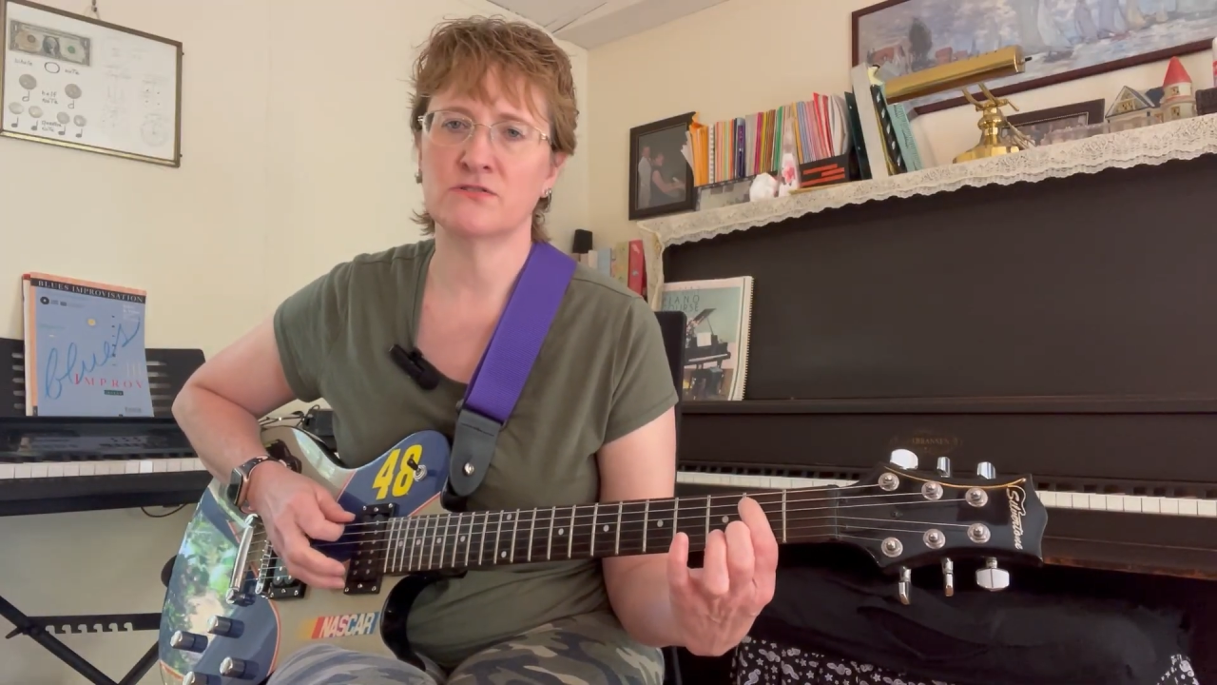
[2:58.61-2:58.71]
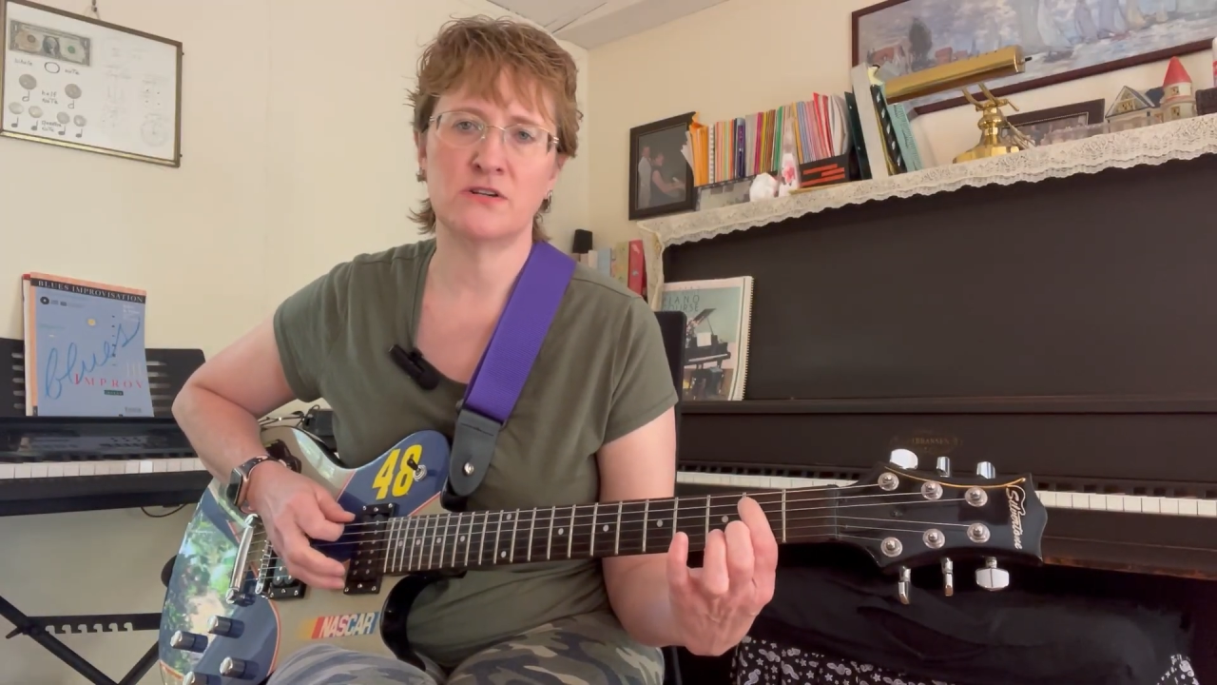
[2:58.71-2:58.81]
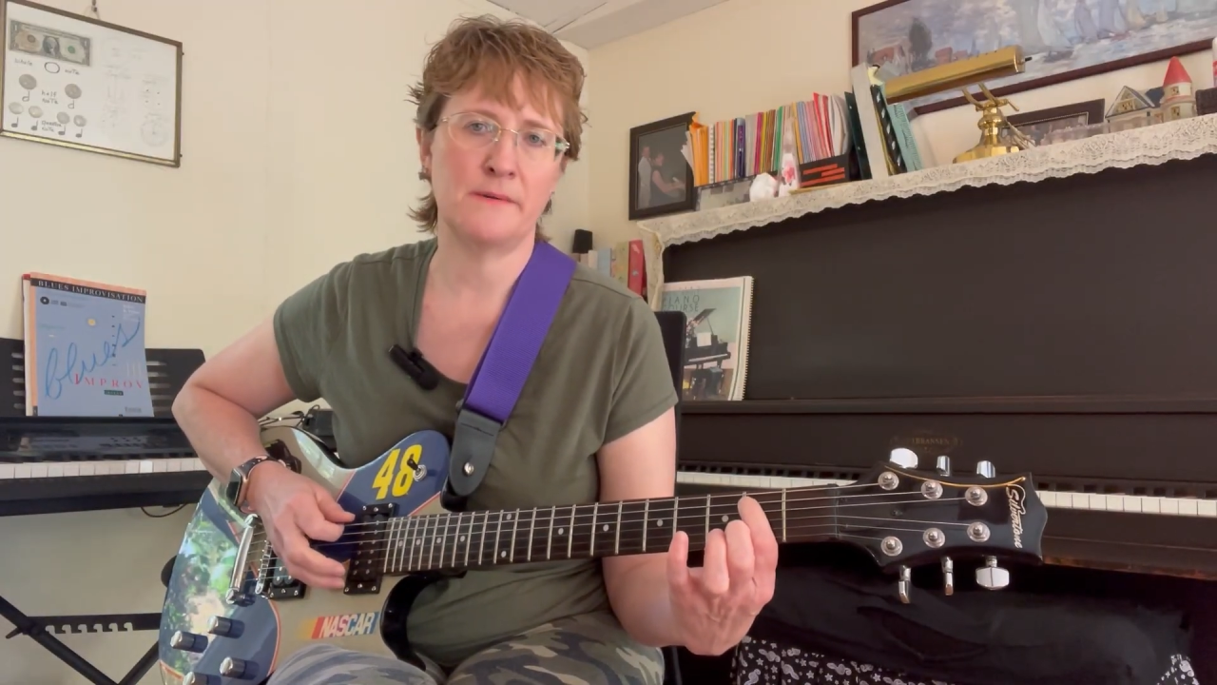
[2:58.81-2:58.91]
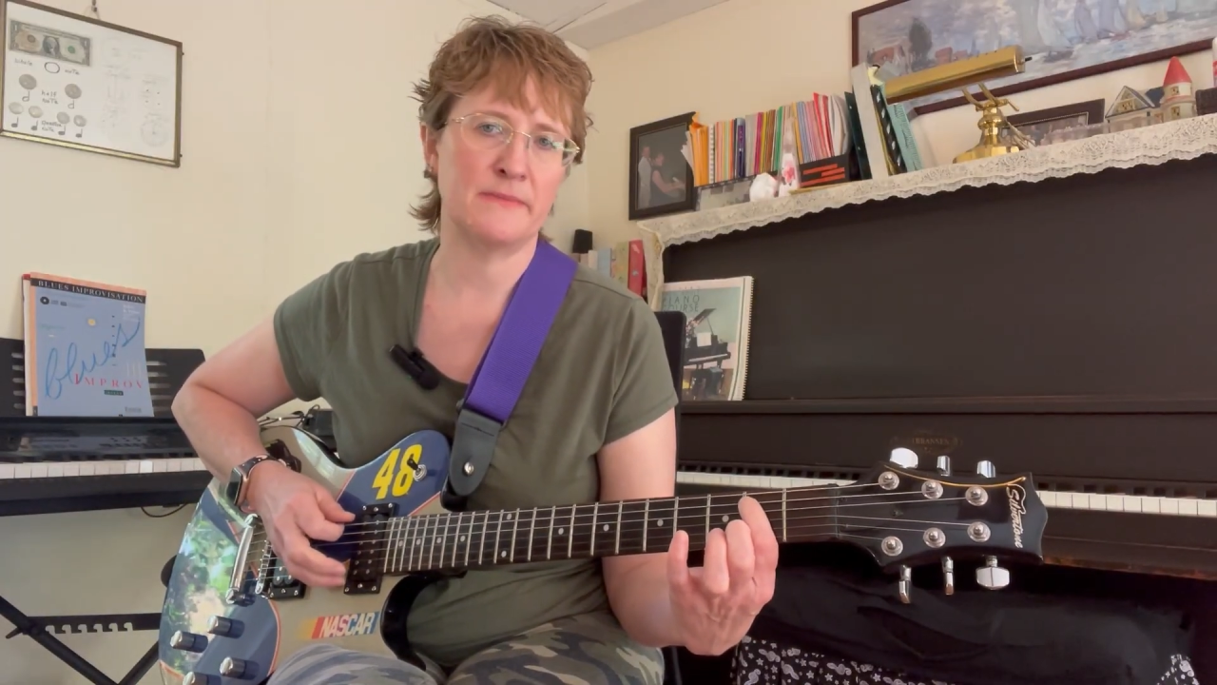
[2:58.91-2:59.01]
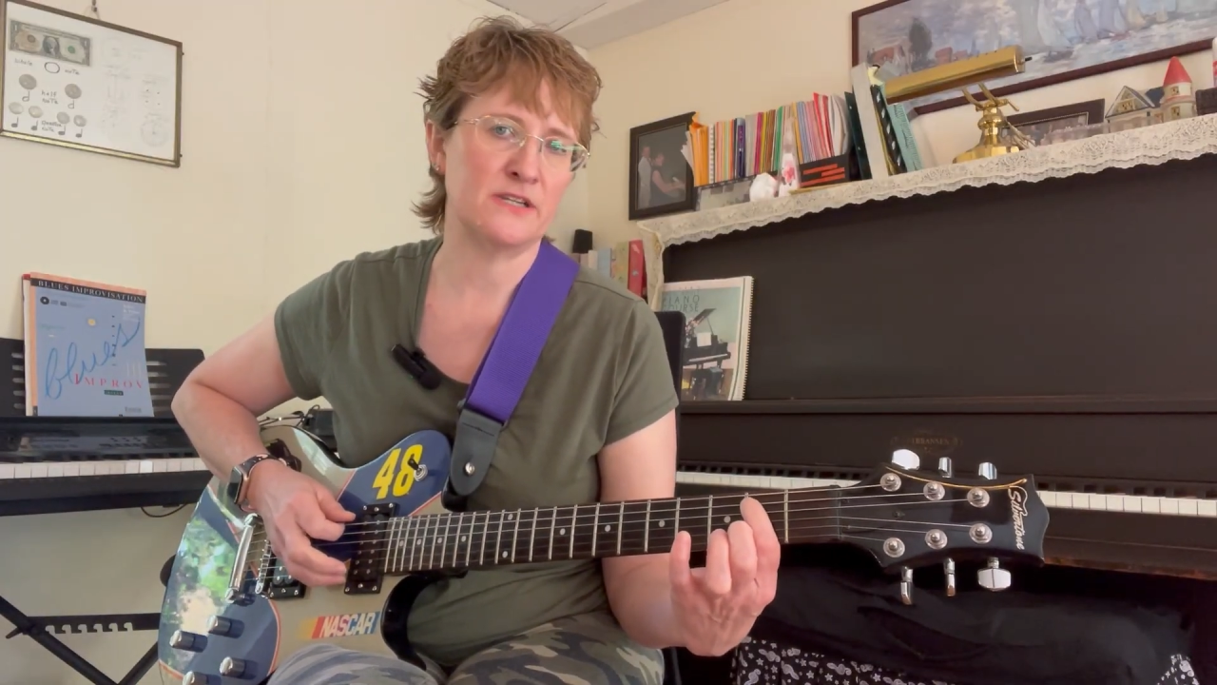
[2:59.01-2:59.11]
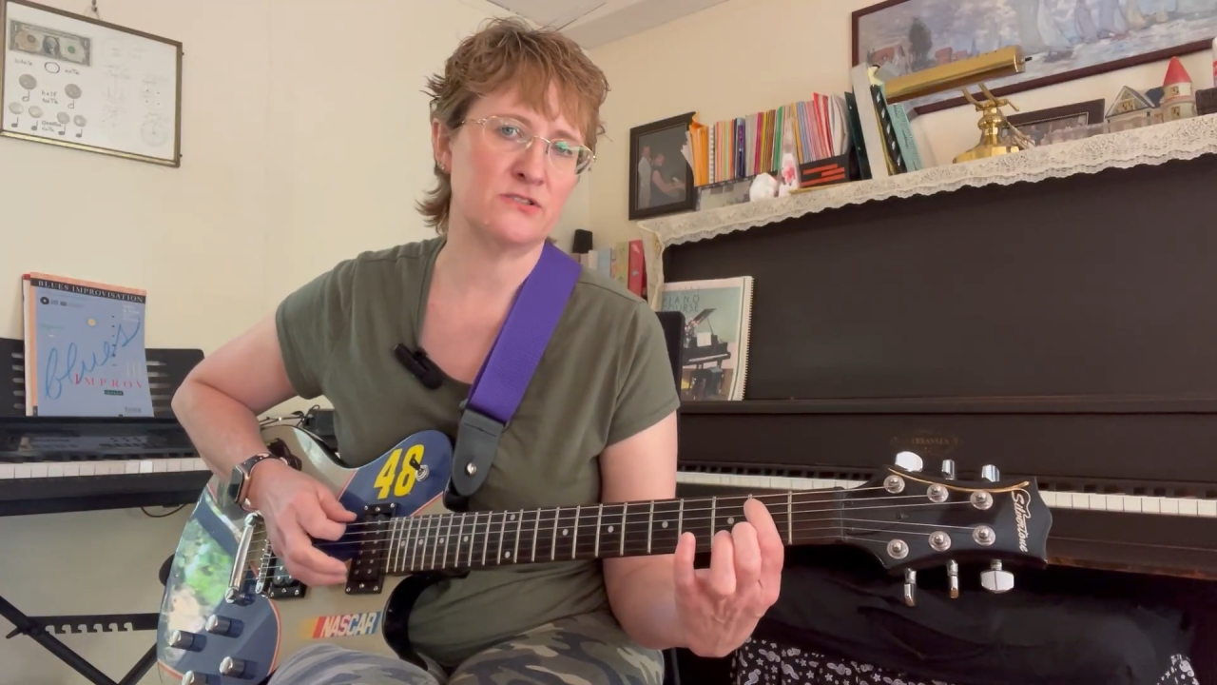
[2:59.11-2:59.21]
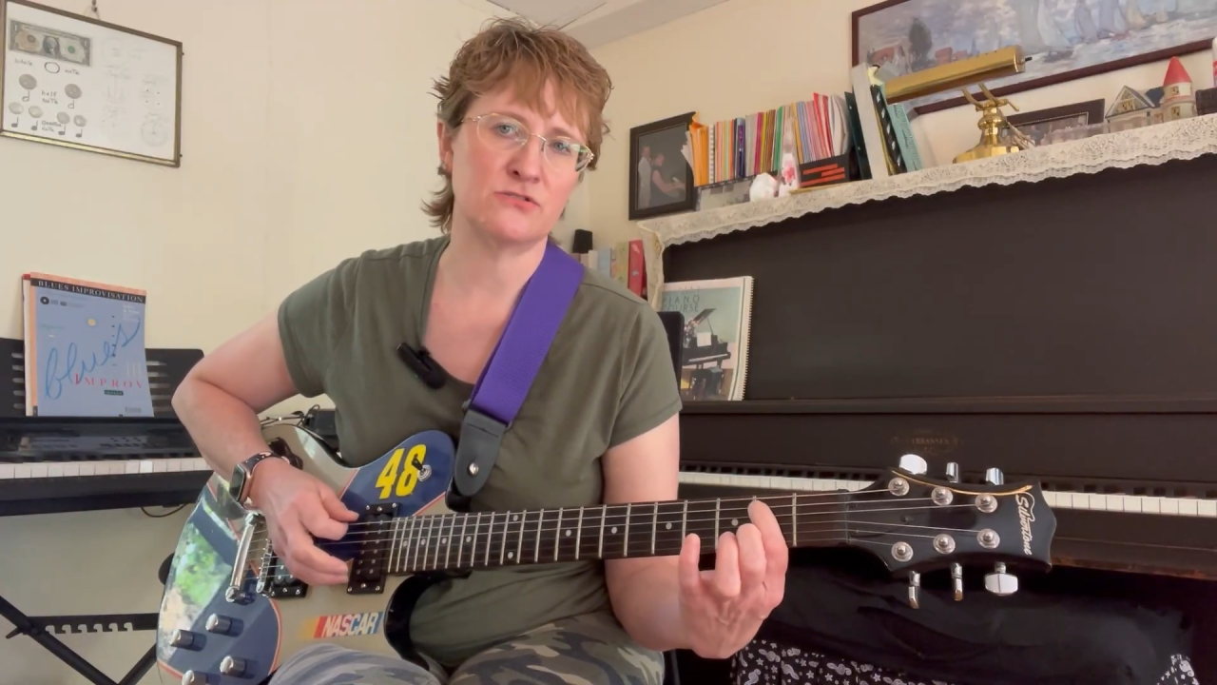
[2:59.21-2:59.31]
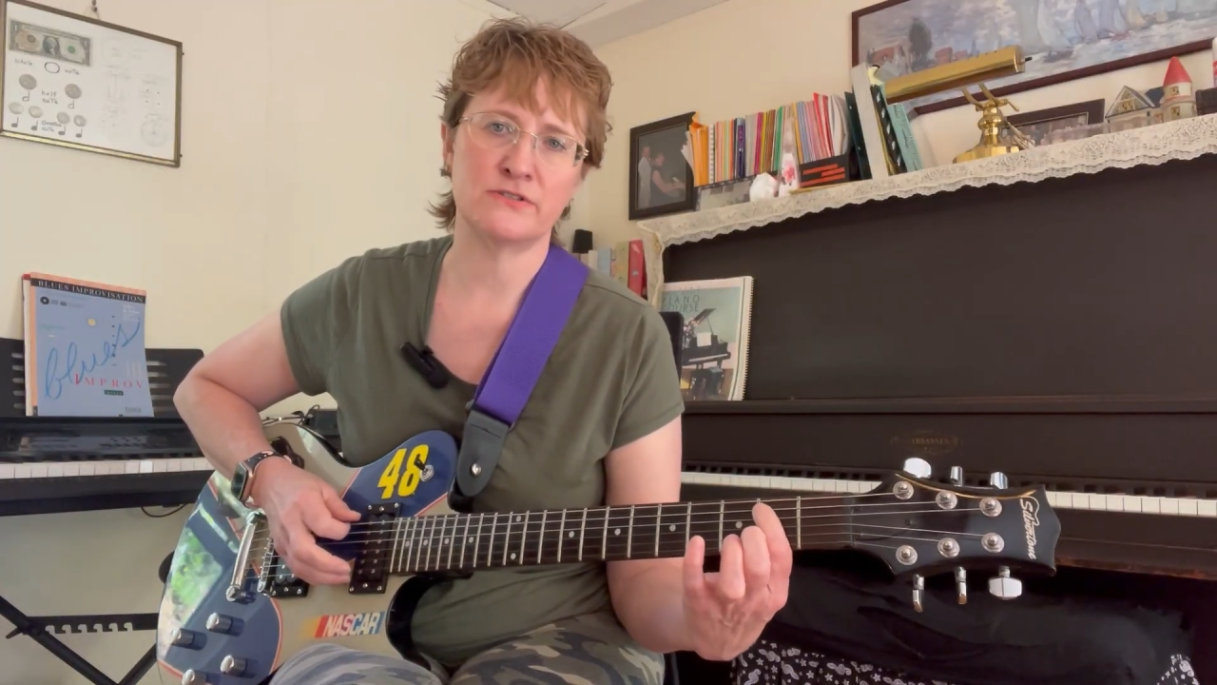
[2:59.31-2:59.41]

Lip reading: not major,